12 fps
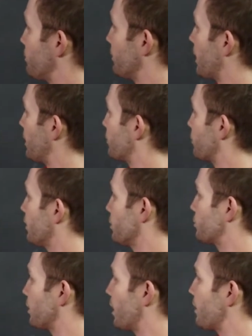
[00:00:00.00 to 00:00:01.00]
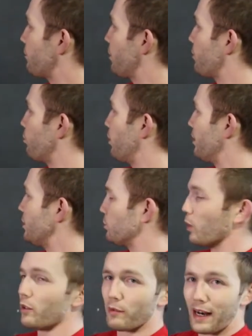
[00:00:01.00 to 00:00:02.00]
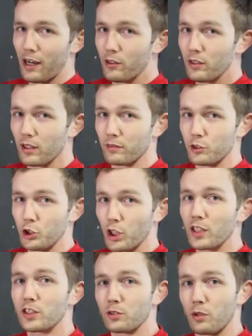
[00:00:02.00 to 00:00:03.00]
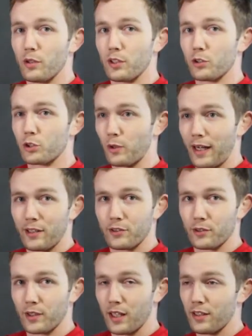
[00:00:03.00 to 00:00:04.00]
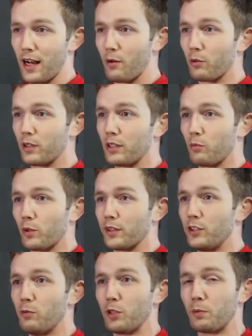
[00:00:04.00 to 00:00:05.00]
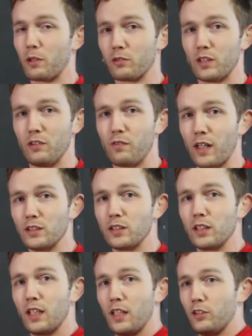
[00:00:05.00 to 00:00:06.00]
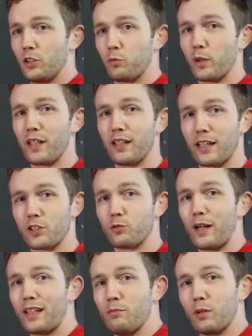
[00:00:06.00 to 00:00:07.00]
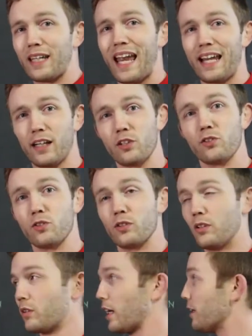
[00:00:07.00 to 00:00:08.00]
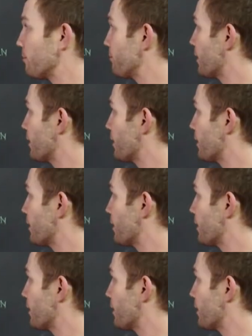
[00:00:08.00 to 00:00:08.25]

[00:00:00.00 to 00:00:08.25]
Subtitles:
one, guys, start off with at least 1 round of just throwing your strikes, okay? Not worrying too much about your defense, just working that striking mechanics, okay?